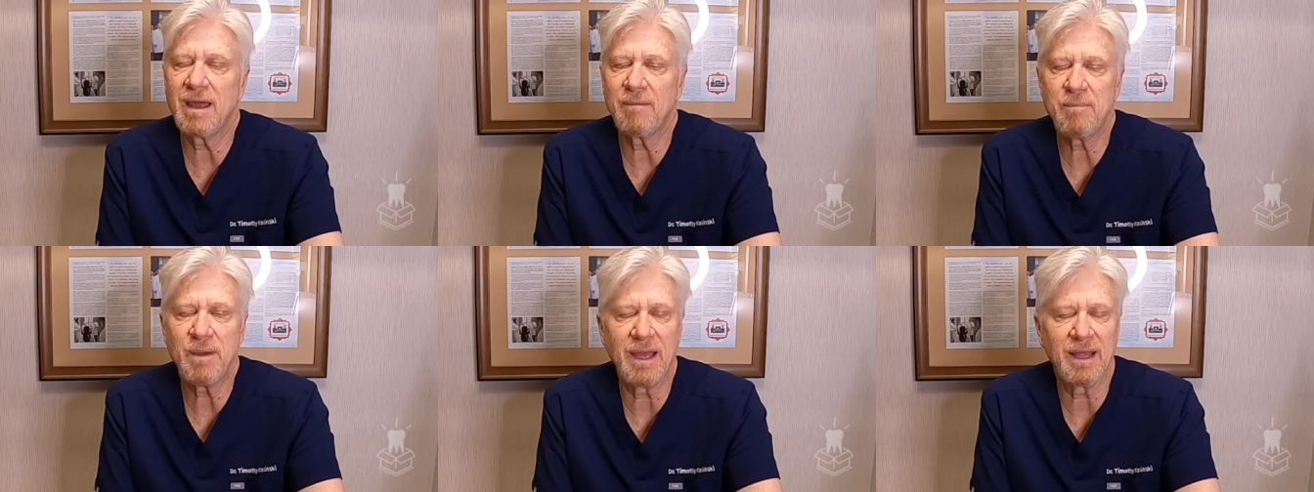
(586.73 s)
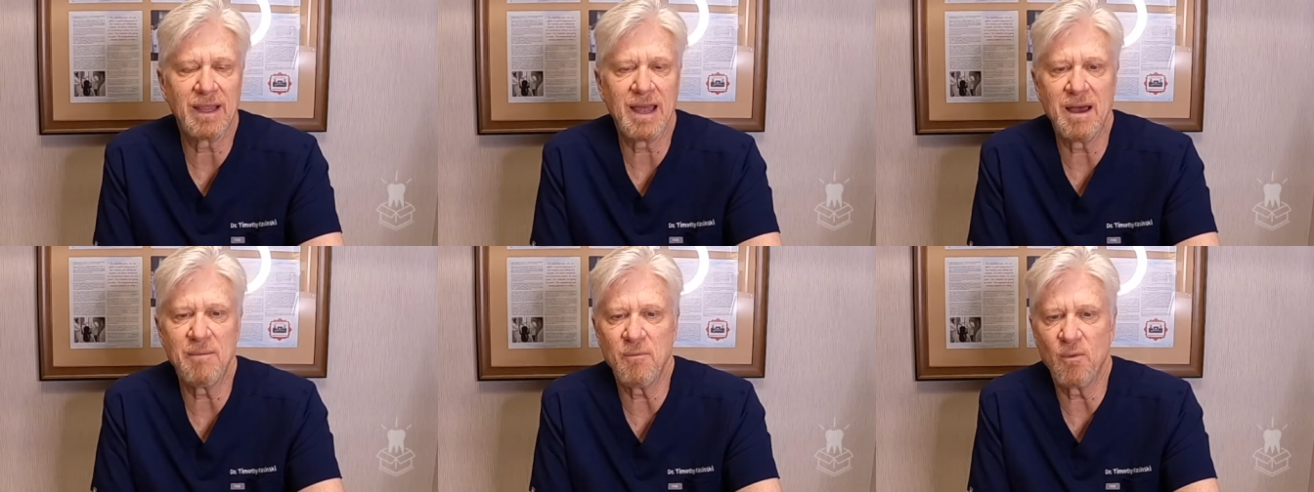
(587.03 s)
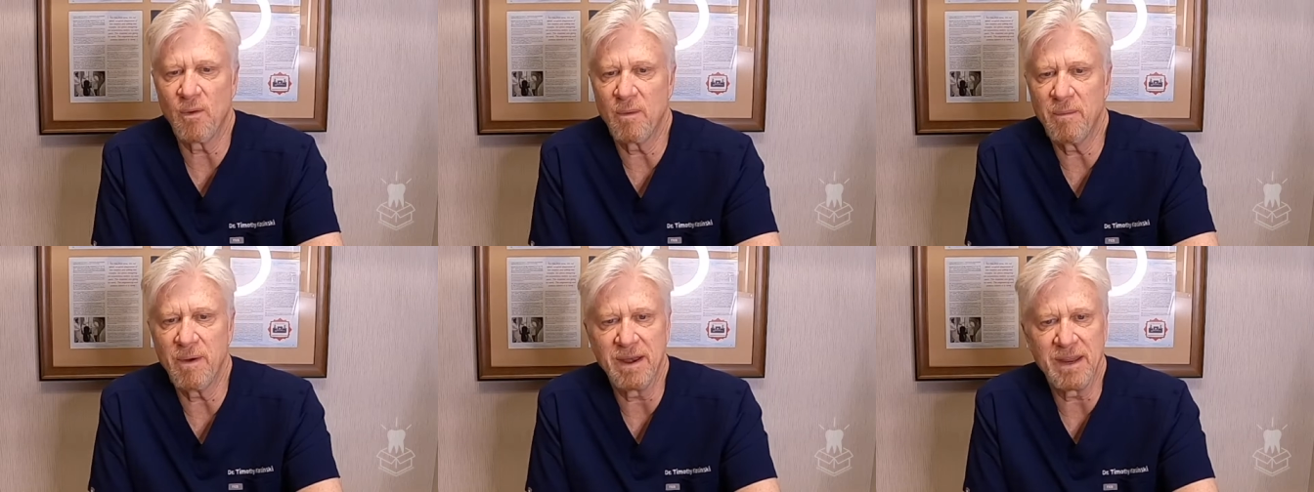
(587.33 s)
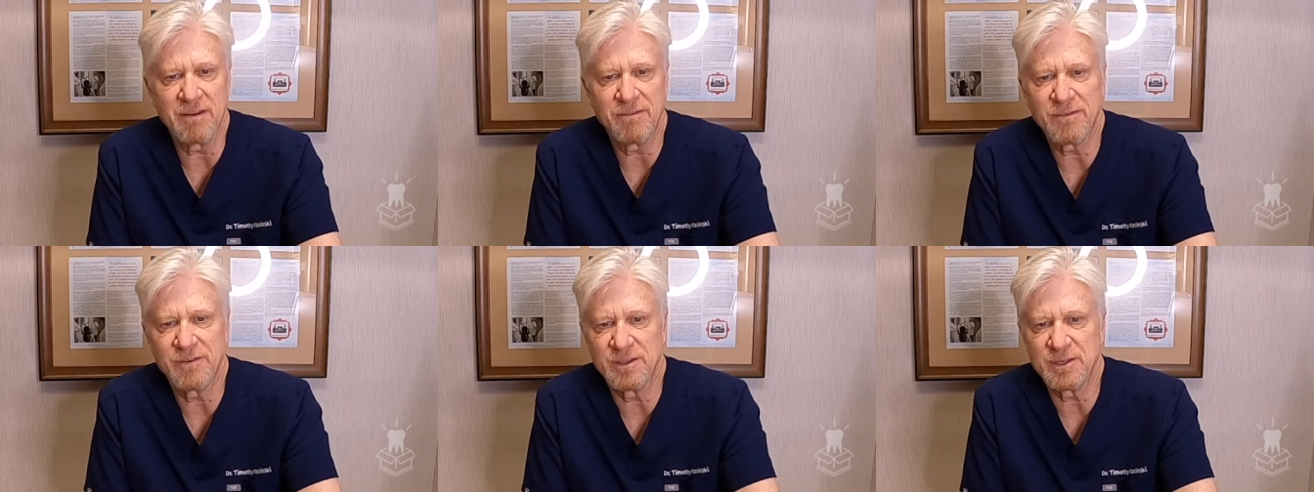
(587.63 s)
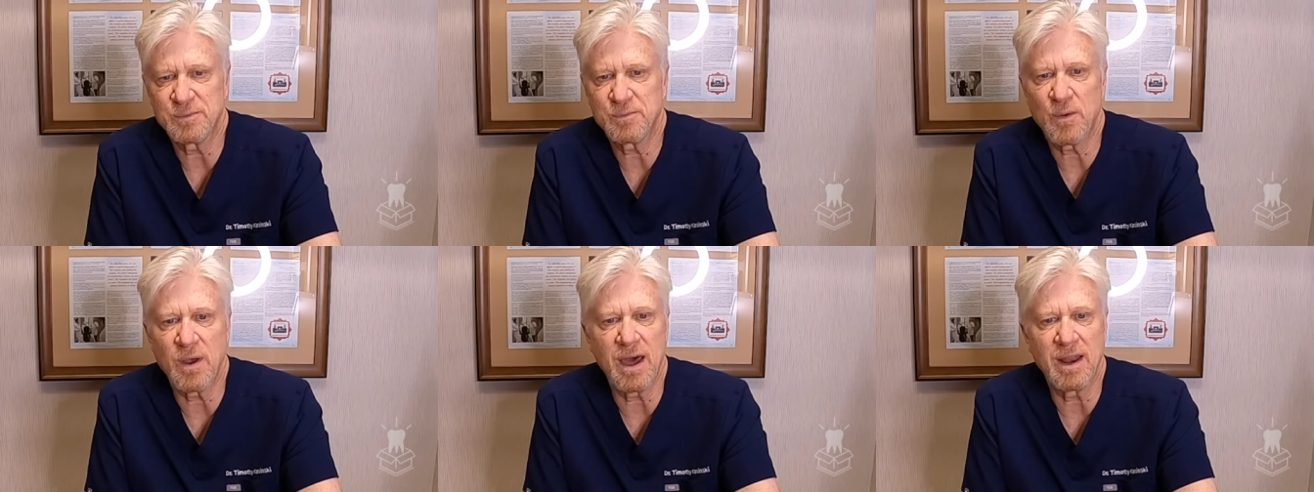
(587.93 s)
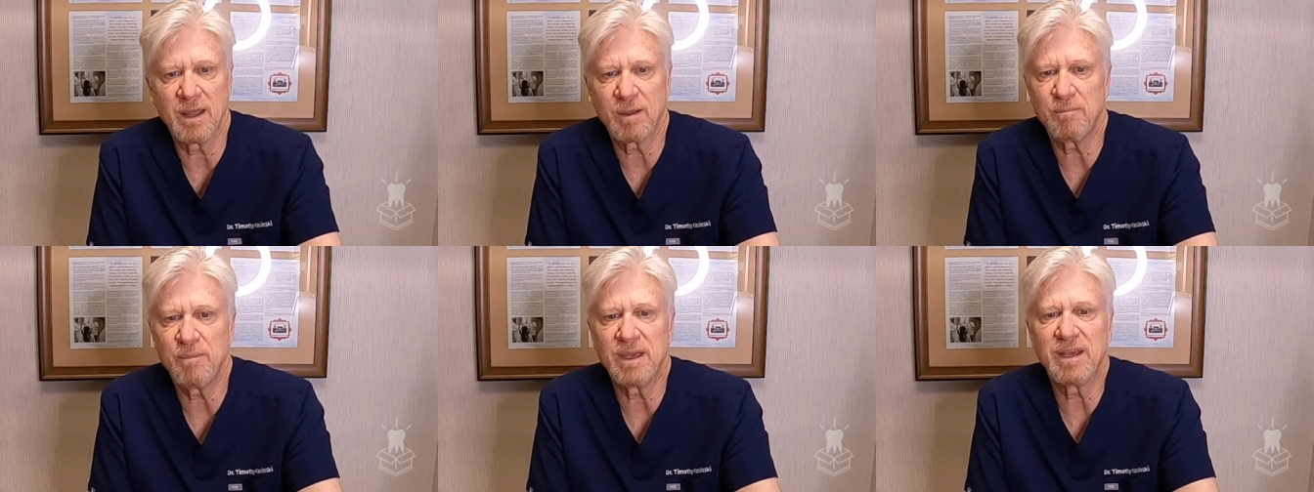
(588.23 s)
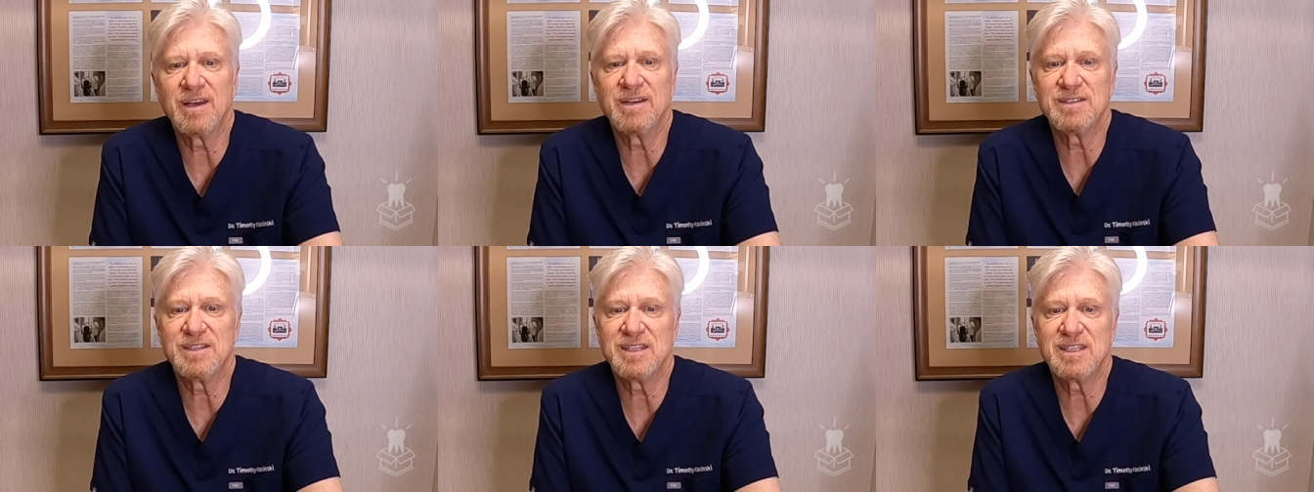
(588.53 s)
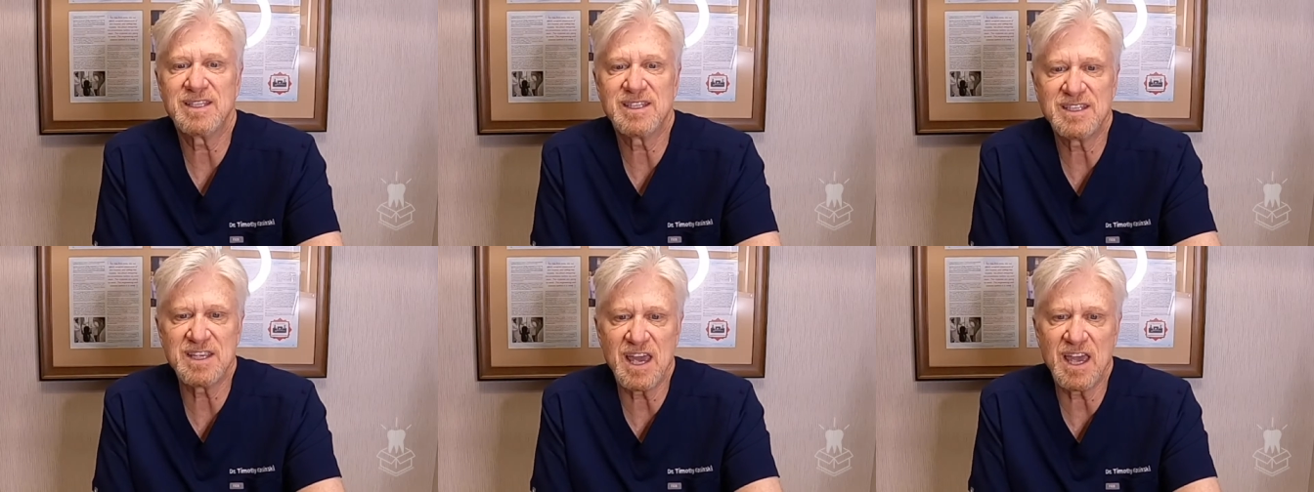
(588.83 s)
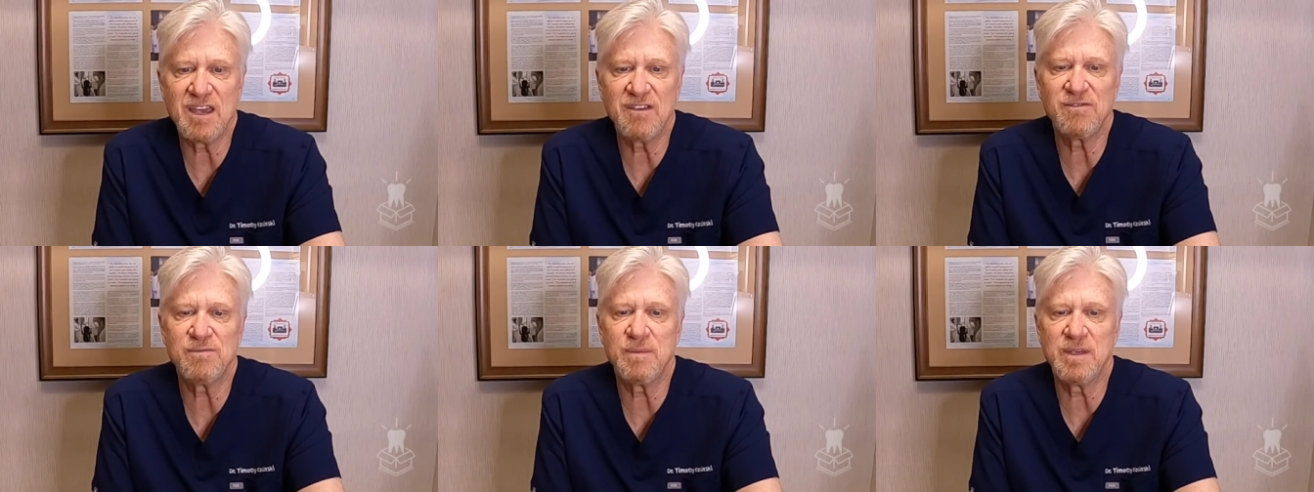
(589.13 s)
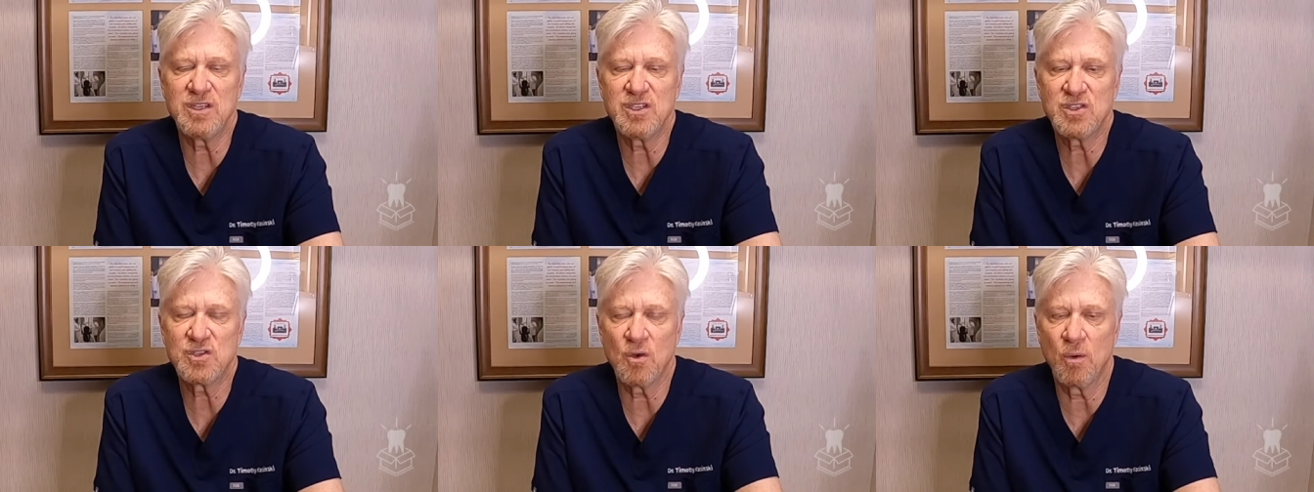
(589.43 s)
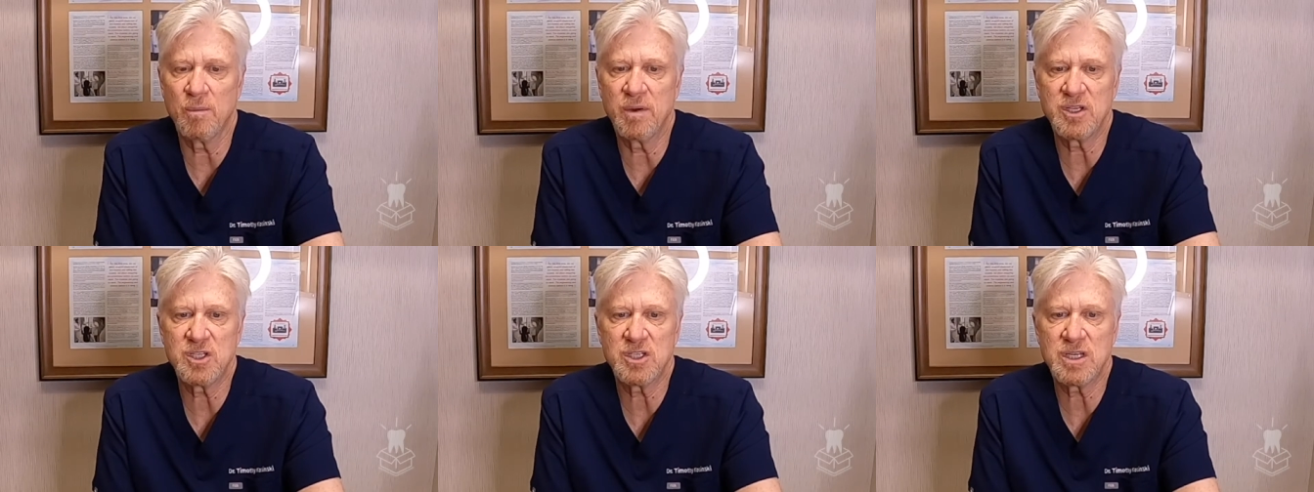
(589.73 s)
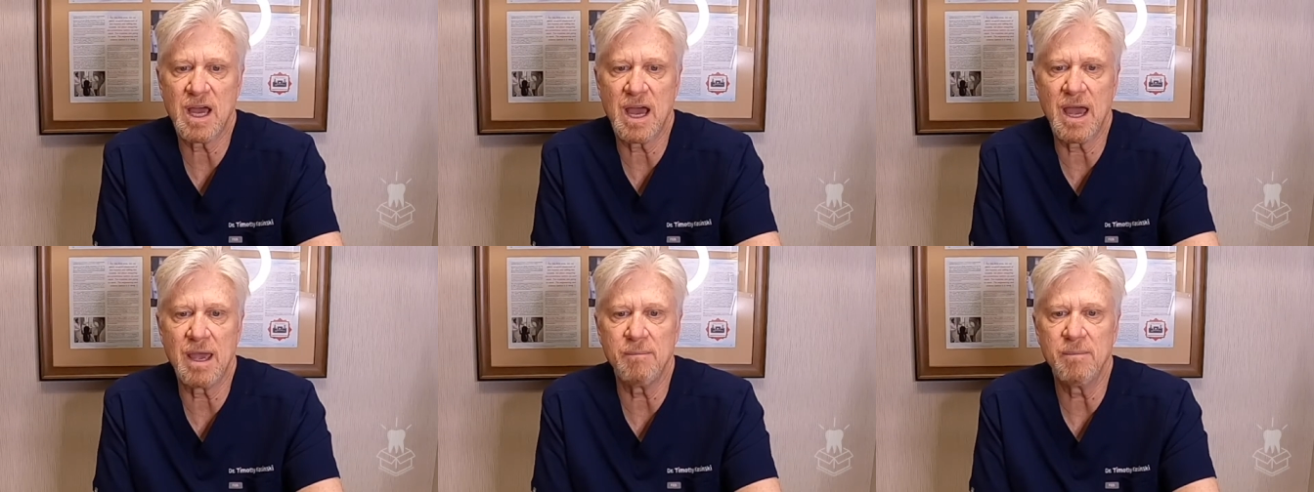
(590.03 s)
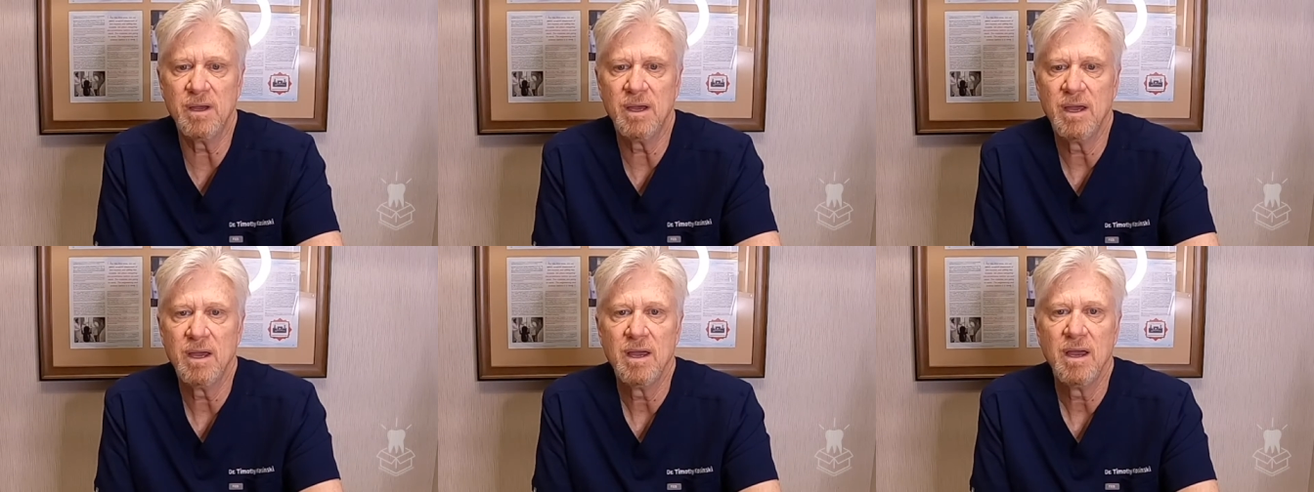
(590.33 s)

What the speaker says: I'd pay a lot more money for this product because it saved me so much time.